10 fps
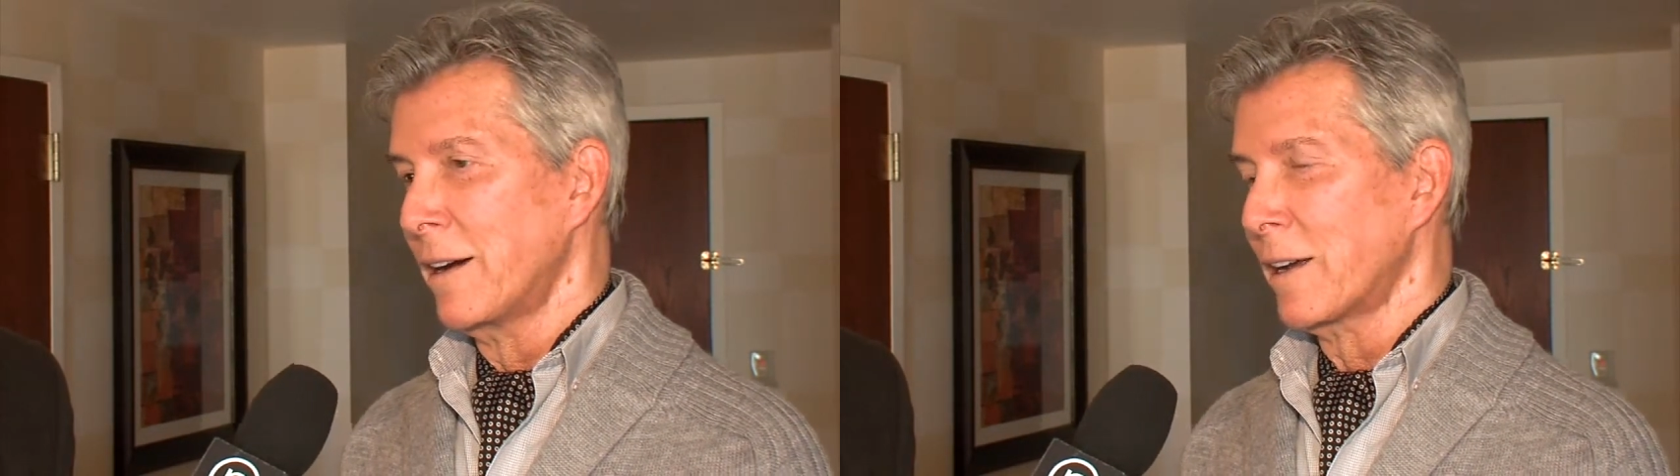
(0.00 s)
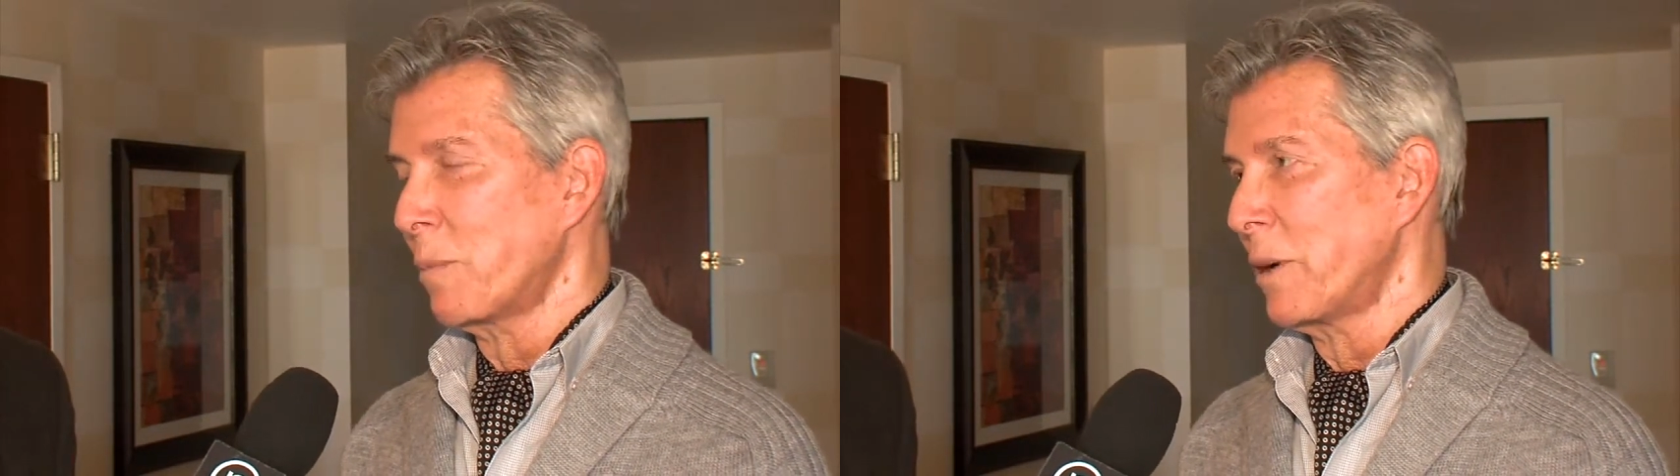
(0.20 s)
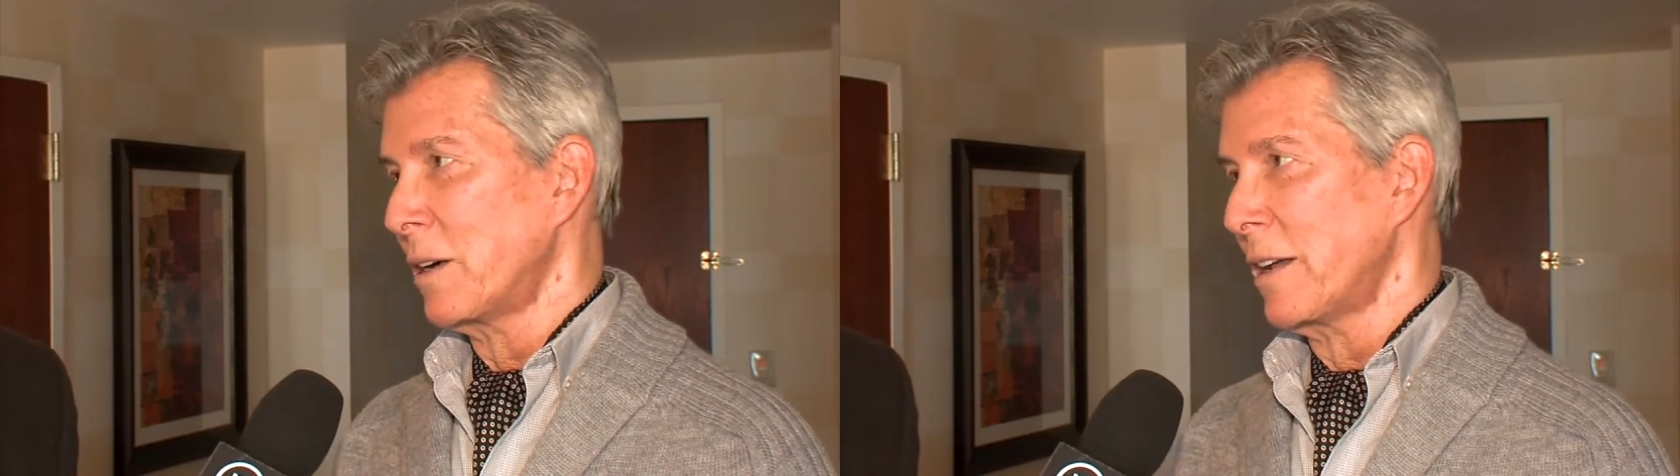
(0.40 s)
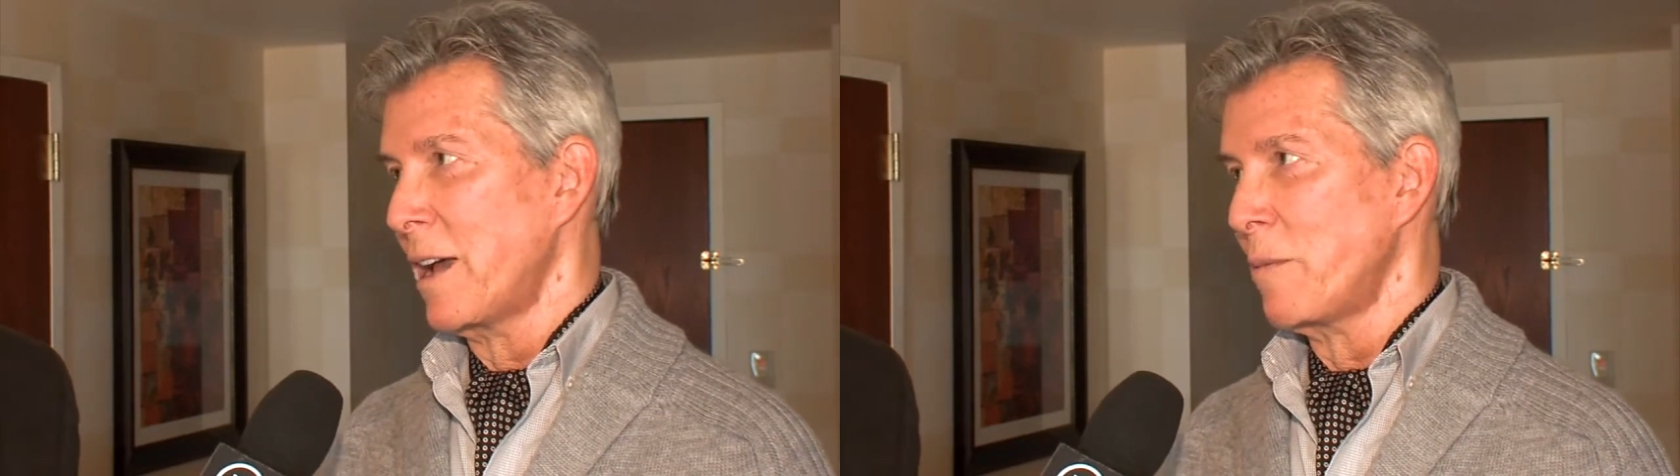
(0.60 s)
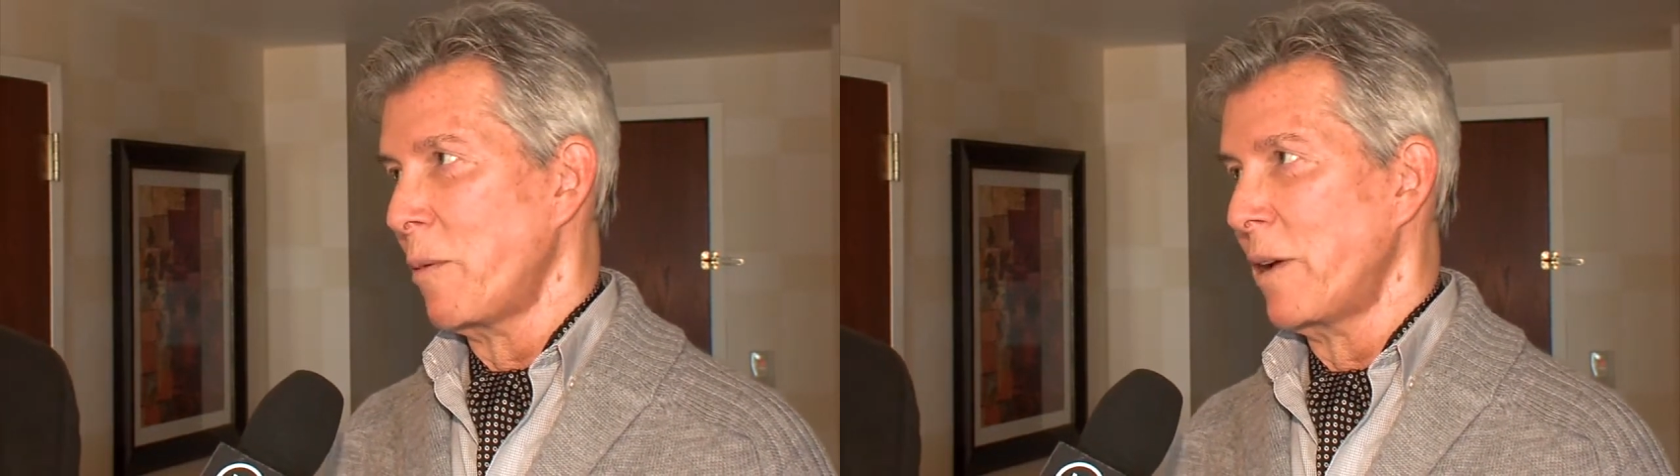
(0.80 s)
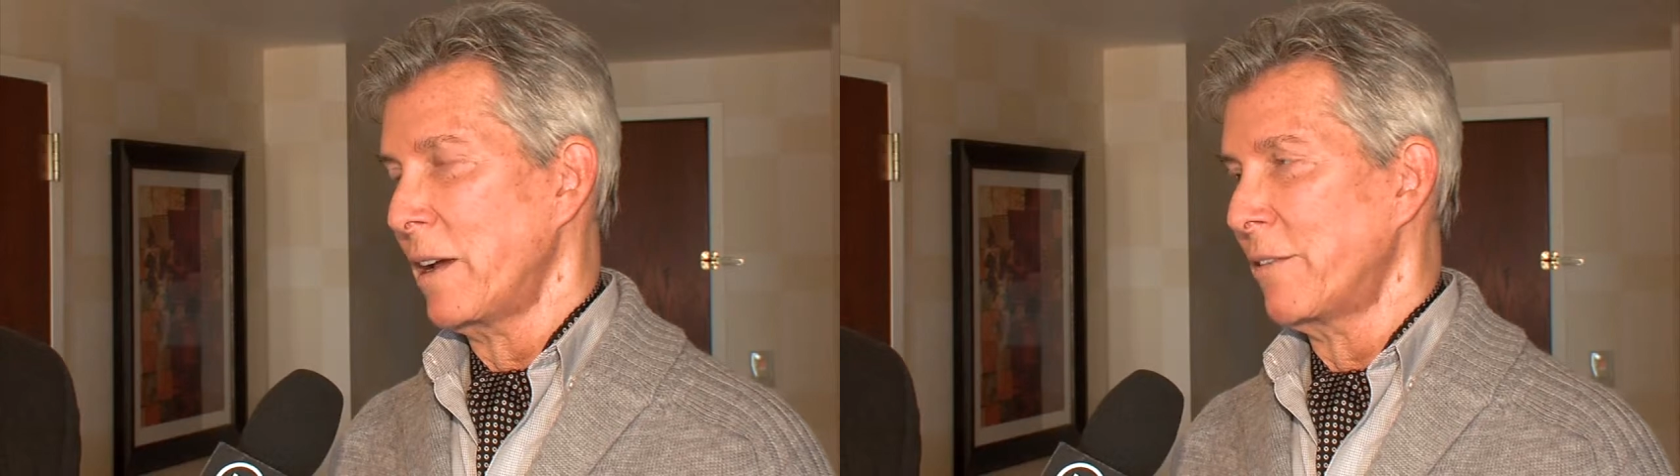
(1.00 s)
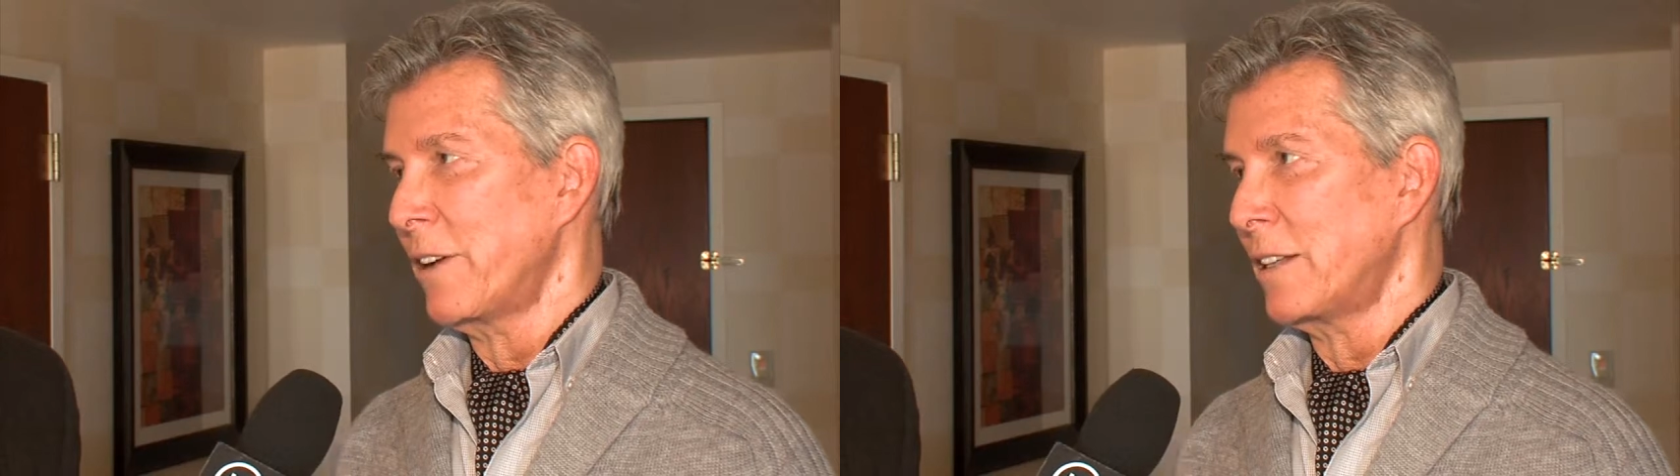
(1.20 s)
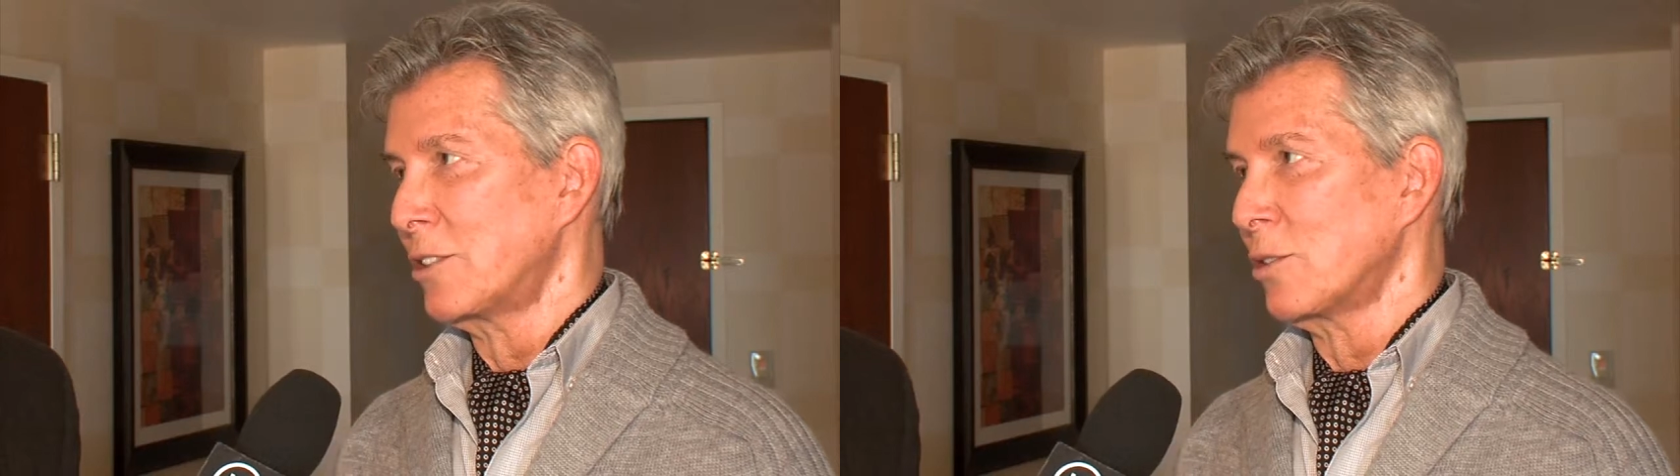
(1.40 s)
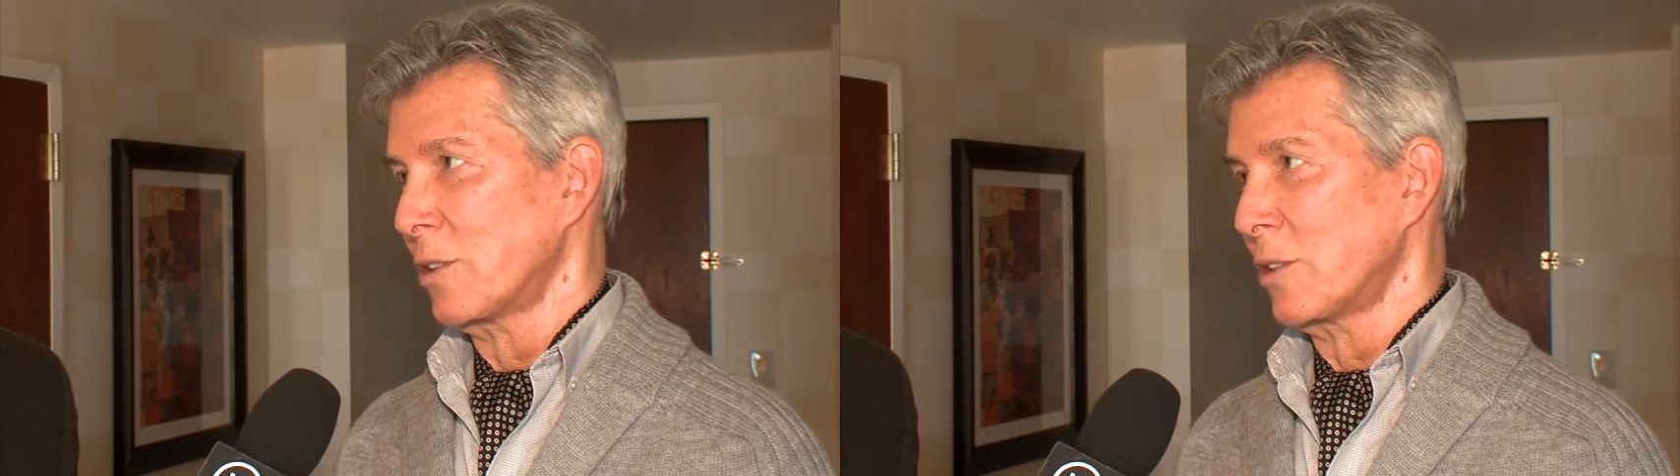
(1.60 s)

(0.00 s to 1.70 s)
compared to MMA events,